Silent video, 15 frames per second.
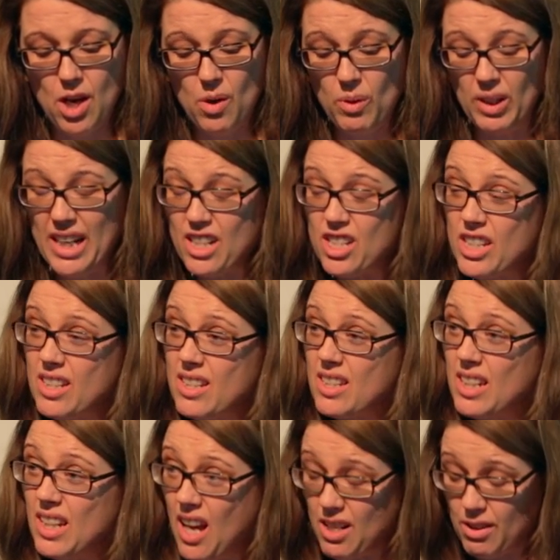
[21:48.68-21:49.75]
Well, actually, there's a
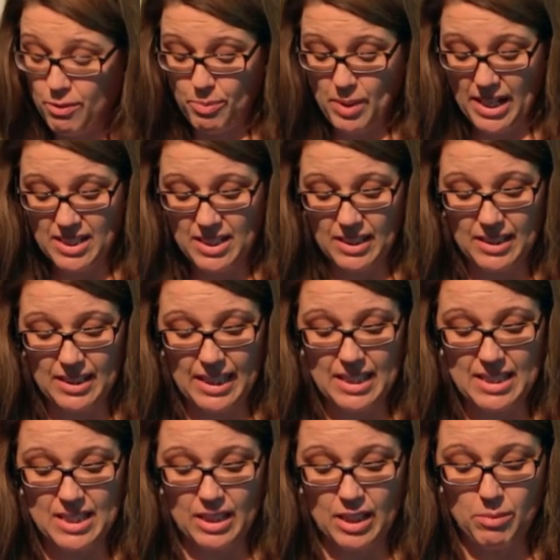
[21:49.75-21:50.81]
lot of practical
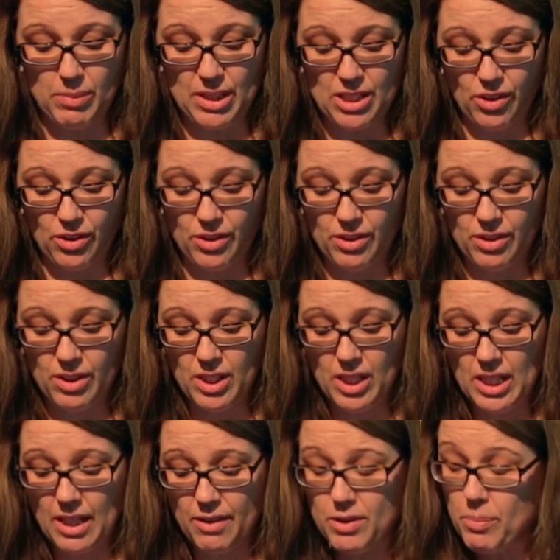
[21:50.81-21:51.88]
things that can be done
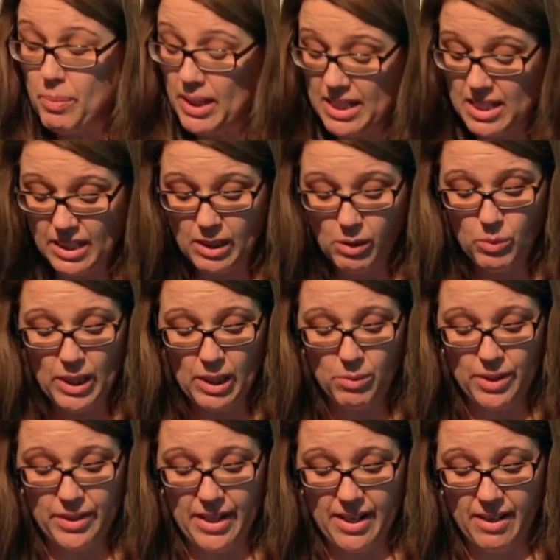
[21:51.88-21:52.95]
if the political will
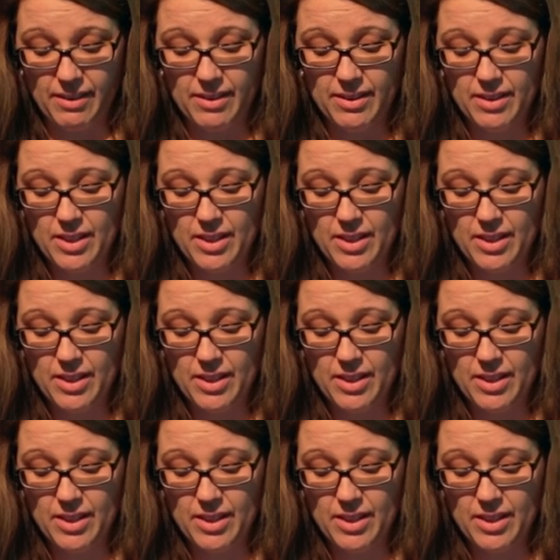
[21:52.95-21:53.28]
were there.